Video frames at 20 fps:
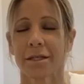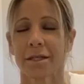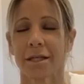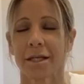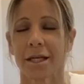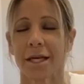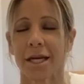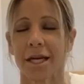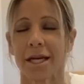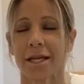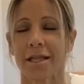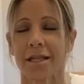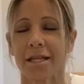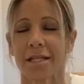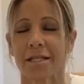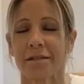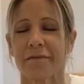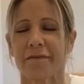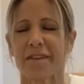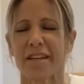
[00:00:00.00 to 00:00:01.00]
in
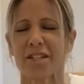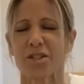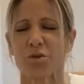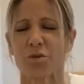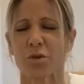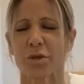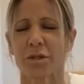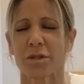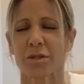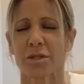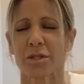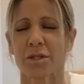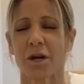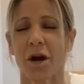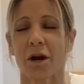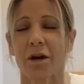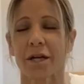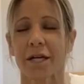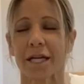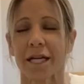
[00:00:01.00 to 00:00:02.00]
this visual
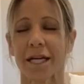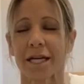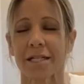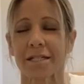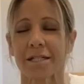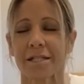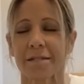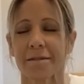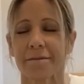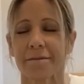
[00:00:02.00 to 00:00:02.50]
darkness.